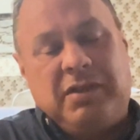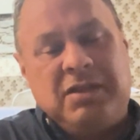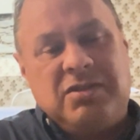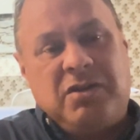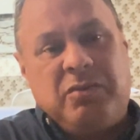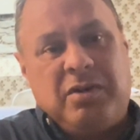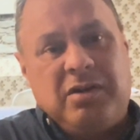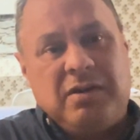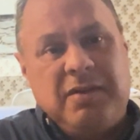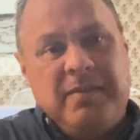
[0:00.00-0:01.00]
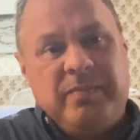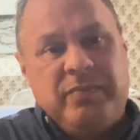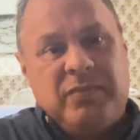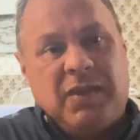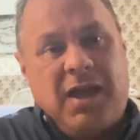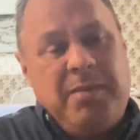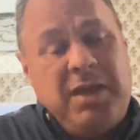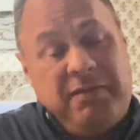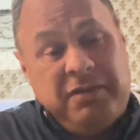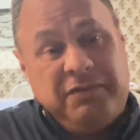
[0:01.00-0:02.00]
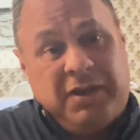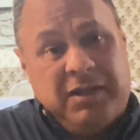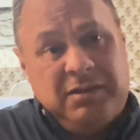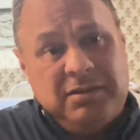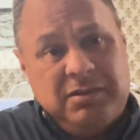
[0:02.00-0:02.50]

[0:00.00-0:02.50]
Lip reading: And so I'm having fun.